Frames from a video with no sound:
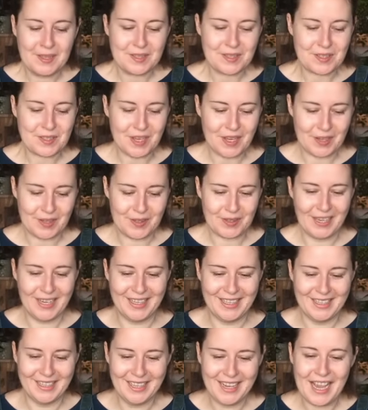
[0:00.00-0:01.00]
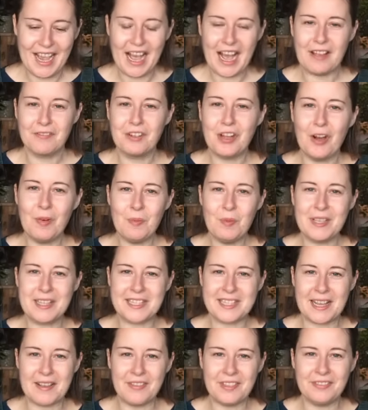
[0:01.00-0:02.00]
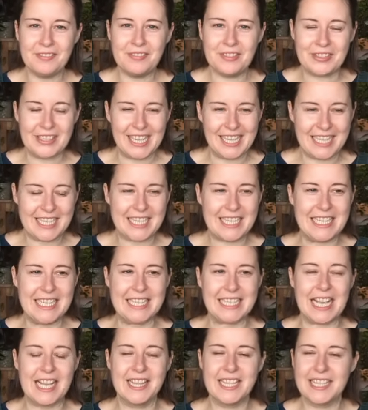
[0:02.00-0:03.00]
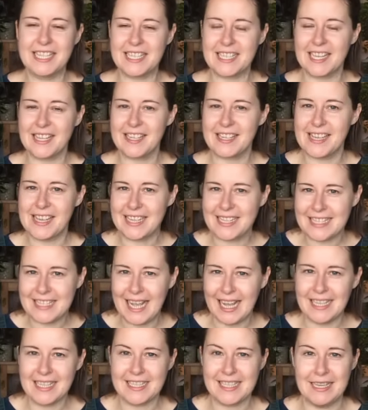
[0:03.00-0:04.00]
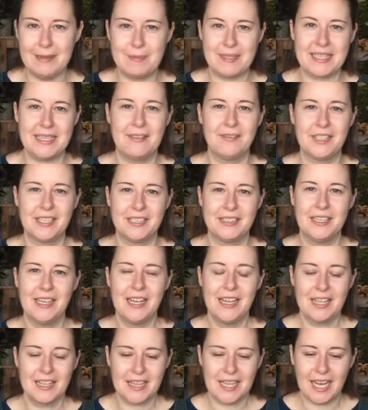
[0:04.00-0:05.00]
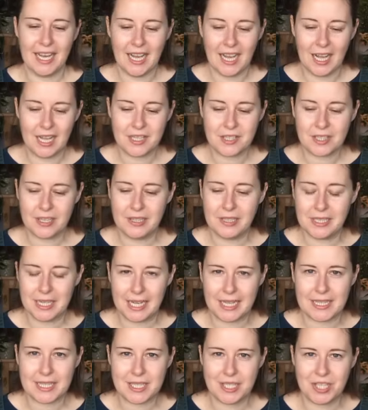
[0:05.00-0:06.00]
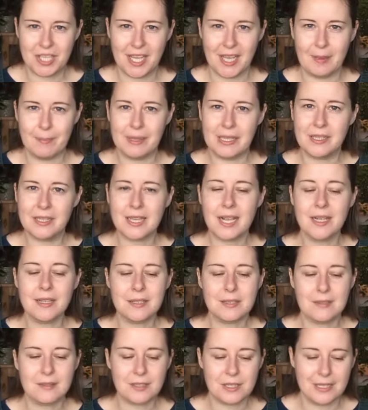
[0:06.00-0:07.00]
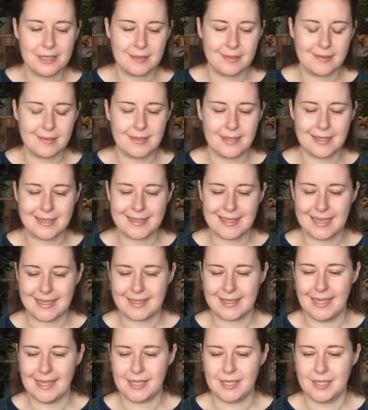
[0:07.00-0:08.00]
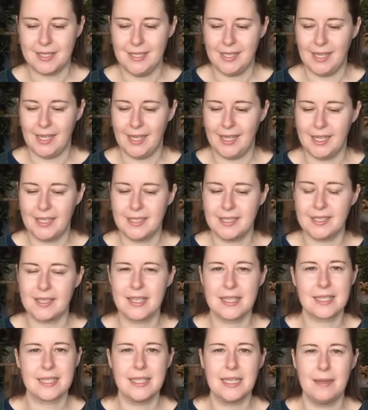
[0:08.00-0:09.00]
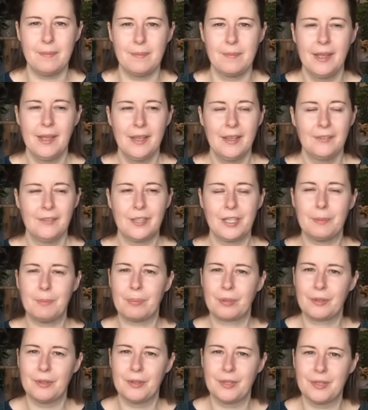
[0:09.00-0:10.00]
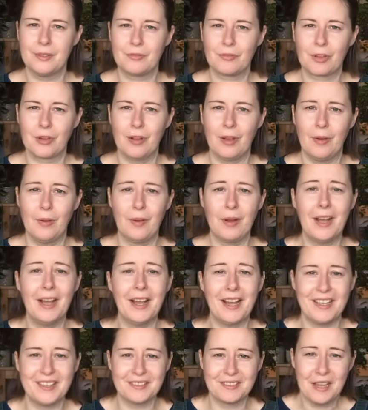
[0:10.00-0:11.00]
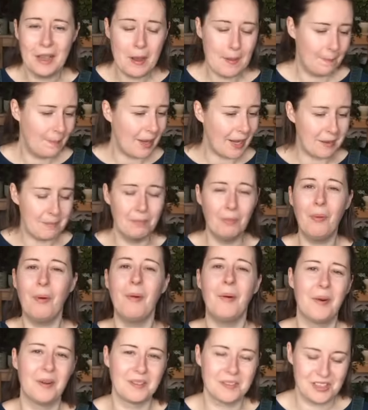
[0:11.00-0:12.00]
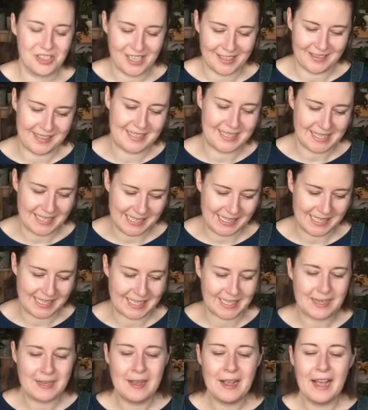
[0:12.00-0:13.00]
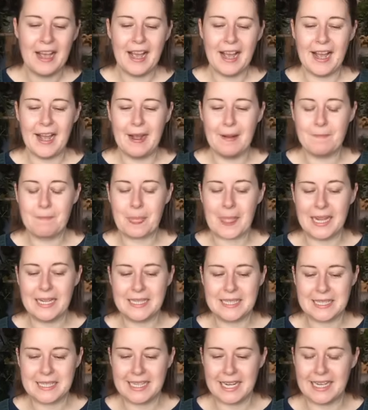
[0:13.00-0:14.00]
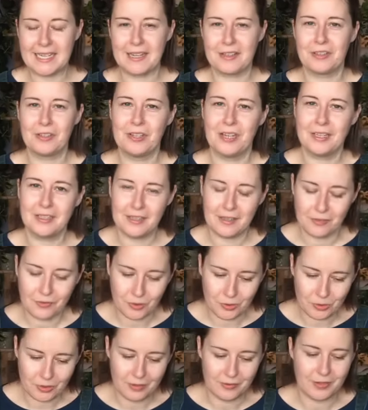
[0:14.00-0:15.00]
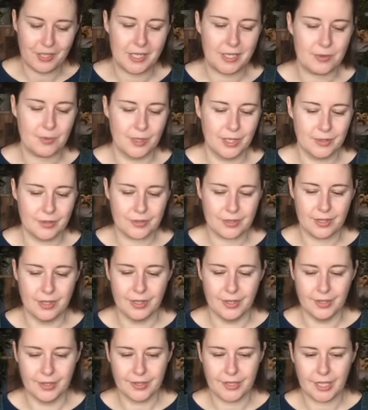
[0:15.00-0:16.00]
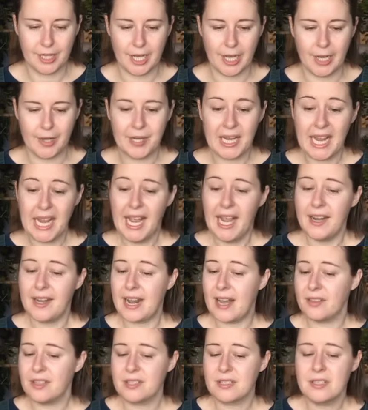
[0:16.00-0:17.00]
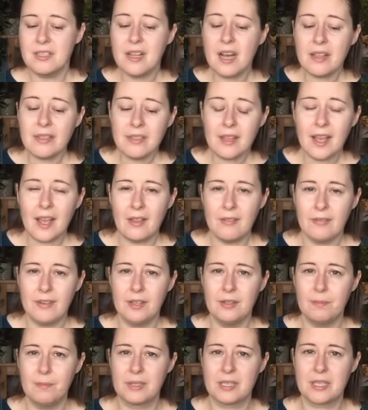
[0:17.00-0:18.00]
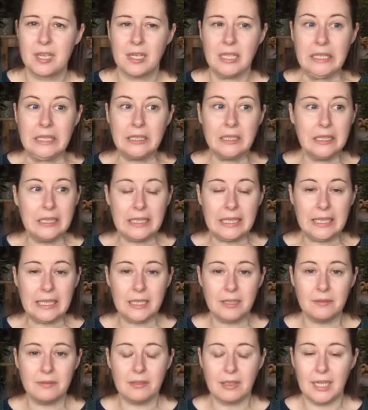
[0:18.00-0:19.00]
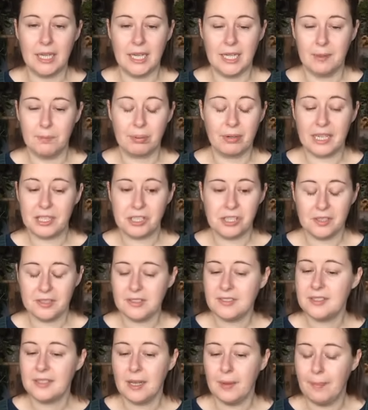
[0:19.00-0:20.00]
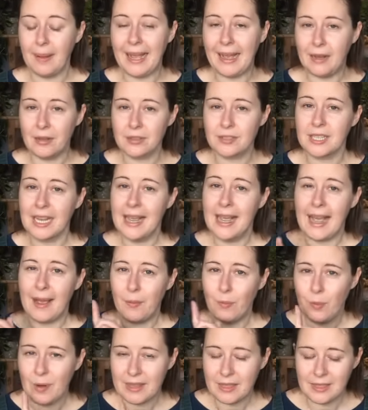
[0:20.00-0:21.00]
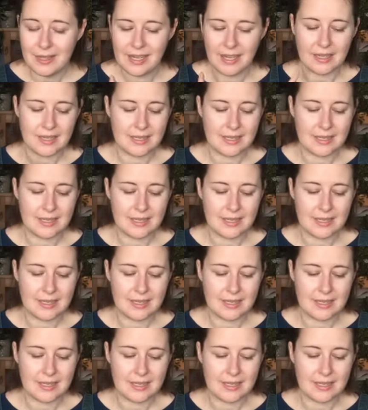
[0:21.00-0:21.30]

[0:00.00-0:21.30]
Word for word: so I've gone with seven varieties, and these are the exact same seven that I sowed last year. Because I had such little success last year, it didn't seem very prudent to go and buy more chili seed. Um, instead, I thought I'd give all of these ones another go. Now, there's none that I feel particularly uh, precious about, with the